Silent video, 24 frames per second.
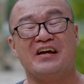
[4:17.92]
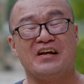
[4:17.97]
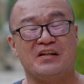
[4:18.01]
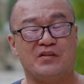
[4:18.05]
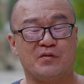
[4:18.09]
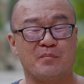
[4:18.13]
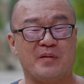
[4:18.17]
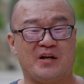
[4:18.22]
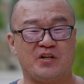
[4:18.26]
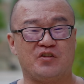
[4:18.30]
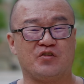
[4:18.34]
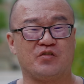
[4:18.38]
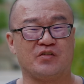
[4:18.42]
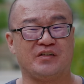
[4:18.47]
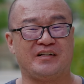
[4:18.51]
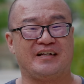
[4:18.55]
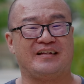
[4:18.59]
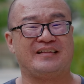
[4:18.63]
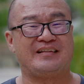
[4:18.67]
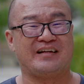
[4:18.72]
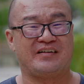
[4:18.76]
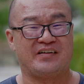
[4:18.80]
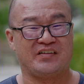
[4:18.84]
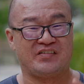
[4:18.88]
to make sure
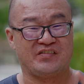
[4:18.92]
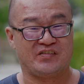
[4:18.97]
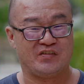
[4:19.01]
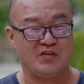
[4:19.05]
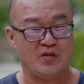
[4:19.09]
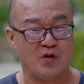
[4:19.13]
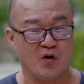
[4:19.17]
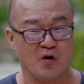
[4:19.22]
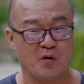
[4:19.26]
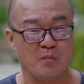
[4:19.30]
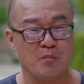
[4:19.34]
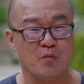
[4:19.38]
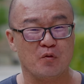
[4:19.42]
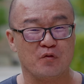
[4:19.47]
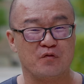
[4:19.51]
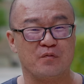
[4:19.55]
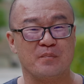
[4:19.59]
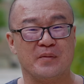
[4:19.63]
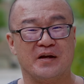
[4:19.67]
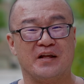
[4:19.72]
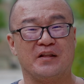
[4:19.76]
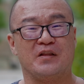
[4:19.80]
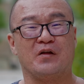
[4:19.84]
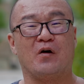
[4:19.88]
that there is no
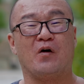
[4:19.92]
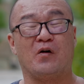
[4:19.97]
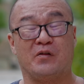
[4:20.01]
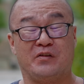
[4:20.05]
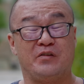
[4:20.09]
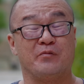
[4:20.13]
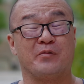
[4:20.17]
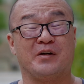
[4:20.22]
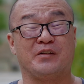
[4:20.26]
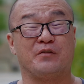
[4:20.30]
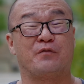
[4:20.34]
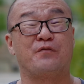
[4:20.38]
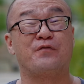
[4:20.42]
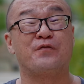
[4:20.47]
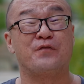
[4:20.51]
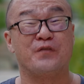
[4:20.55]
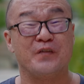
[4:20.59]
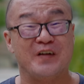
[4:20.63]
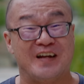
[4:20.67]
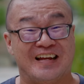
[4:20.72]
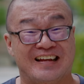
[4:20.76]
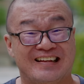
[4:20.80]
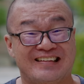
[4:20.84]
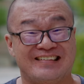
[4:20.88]
movement or you want to
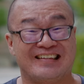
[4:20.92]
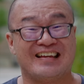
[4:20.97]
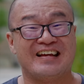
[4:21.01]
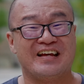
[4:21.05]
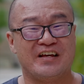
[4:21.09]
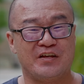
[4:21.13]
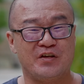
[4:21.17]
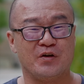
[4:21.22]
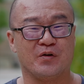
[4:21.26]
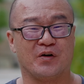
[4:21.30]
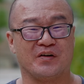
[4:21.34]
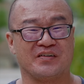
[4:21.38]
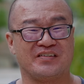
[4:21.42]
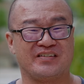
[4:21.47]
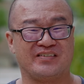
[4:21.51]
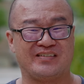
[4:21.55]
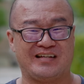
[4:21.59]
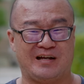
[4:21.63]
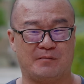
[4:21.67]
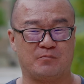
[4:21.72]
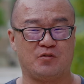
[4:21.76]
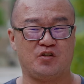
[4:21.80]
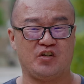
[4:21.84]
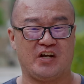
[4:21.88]
freeze your
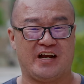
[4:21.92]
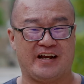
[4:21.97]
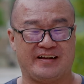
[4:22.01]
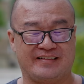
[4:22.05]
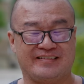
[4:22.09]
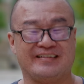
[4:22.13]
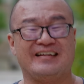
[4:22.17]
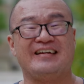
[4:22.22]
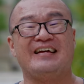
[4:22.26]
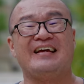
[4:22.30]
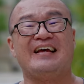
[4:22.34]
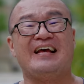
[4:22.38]
subject.